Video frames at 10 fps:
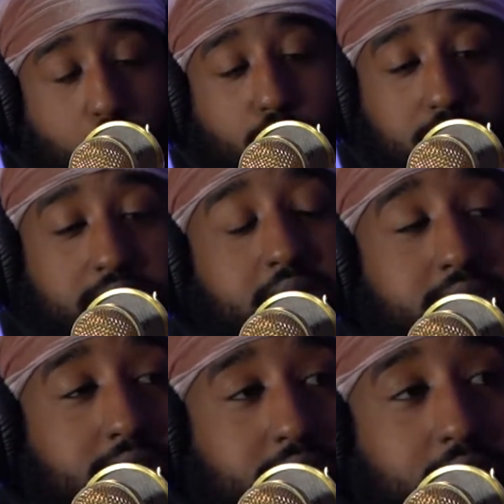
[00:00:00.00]
whole
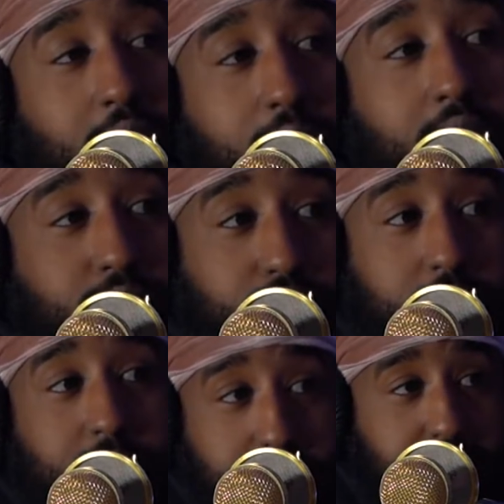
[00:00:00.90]
sentence that rhymes
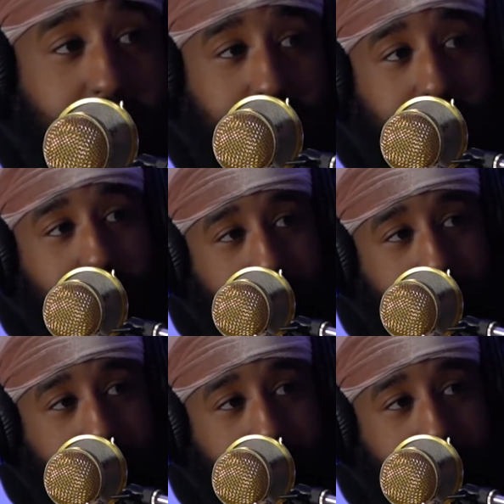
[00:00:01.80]
with Mike,